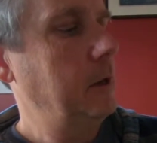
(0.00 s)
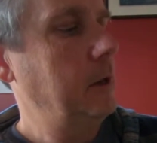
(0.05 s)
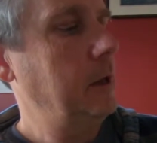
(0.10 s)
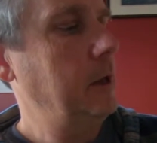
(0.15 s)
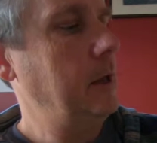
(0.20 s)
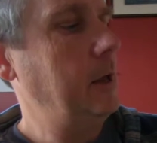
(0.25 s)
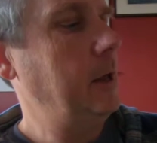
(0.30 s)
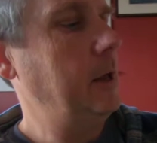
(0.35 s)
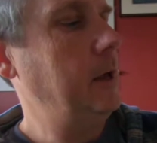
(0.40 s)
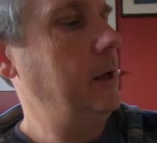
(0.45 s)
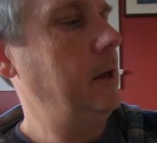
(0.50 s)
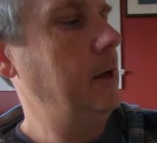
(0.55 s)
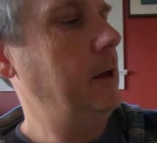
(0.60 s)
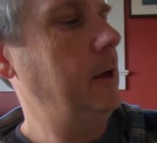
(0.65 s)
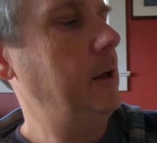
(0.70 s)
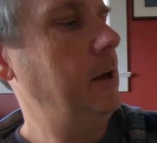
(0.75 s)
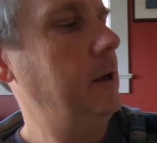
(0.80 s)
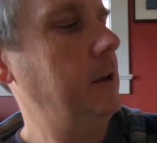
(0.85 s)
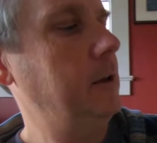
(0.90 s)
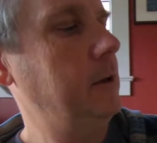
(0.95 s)

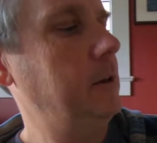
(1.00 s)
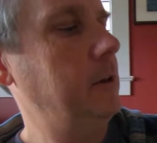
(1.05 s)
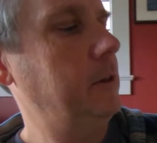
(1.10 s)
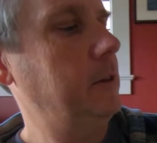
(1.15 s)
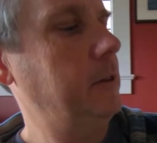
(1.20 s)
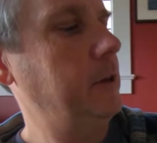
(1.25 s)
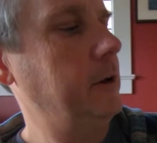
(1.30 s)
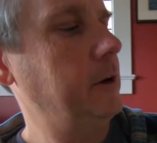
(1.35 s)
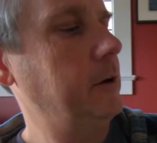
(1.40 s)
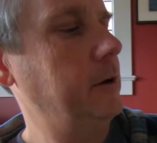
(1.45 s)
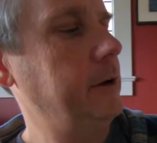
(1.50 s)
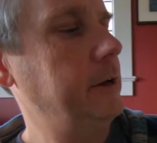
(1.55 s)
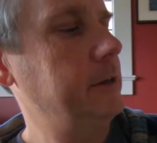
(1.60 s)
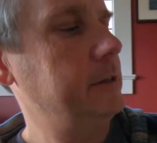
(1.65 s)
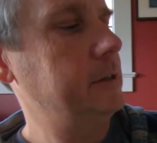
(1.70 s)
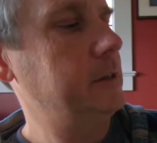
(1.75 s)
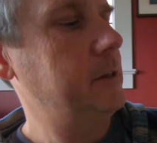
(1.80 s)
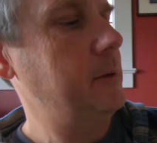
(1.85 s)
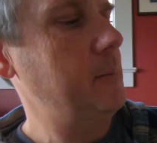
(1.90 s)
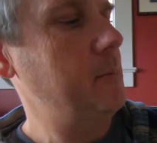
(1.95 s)
and there
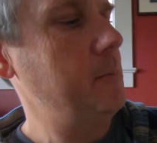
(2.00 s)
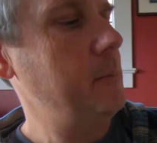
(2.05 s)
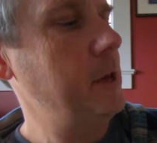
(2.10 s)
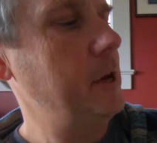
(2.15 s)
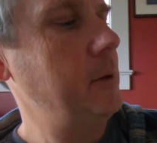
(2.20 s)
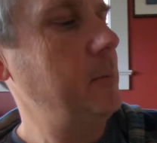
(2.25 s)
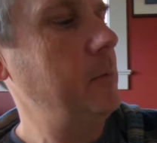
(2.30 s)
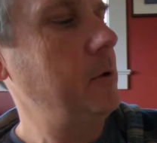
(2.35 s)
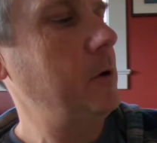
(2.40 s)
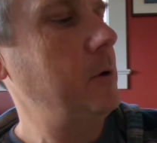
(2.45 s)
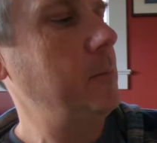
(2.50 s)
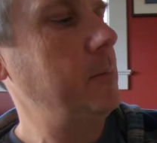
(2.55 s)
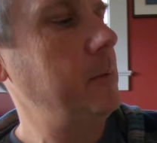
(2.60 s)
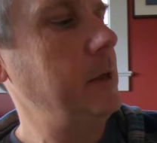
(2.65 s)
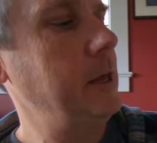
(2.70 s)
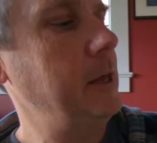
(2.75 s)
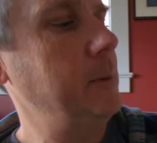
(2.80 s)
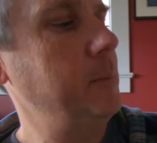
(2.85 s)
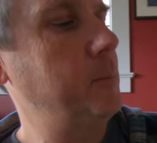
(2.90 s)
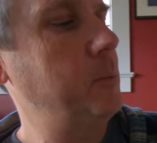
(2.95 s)
is the
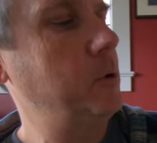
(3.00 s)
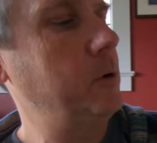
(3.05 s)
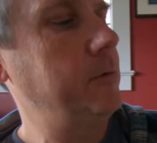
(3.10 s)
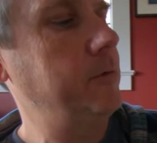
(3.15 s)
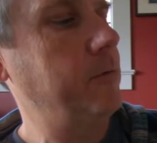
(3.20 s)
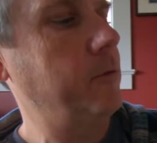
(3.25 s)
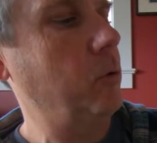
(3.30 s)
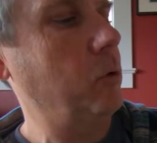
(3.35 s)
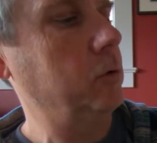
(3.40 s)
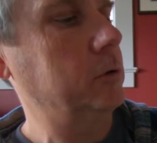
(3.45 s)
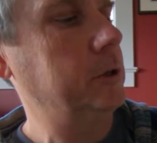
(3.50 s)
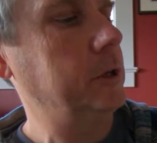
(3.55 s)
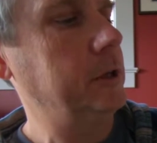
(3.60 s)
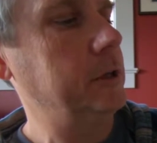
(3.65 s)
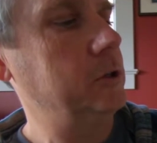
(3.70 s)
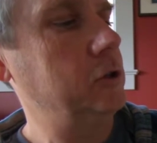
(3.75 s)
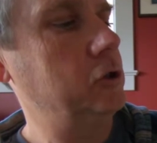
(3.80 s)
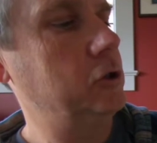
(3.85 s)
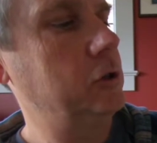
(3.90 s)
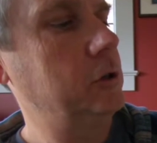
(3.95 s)
minimum input
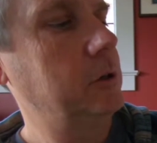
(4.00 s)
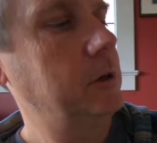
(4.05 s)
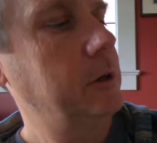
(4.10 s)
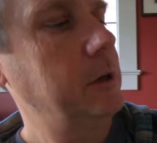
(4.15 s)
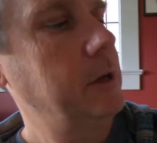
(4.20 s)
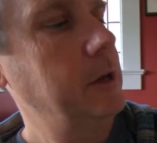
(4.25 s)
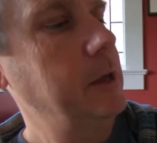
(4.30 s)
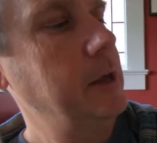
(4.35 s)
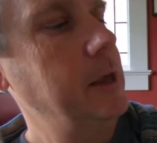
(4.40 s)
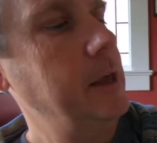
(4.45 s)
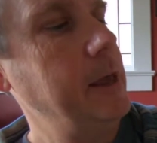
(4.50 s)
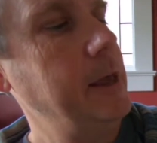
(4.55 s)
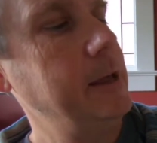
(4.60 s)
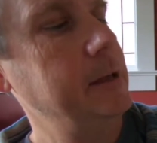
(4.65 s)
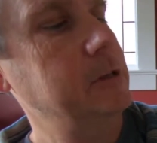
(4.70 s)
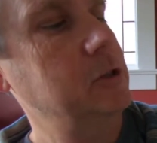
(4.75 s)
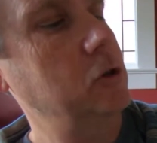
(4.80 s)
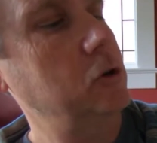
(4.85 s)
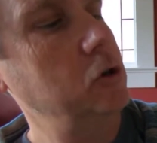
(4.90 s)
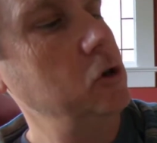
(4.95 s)
voltage.
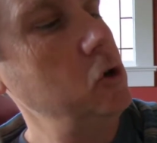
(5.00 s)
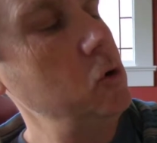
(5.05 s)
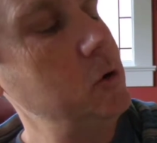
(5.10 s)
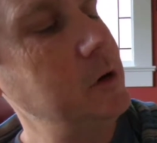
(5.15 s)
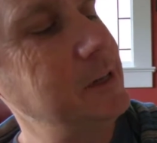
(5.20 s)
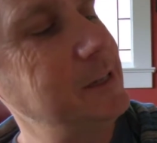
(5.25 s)
And so you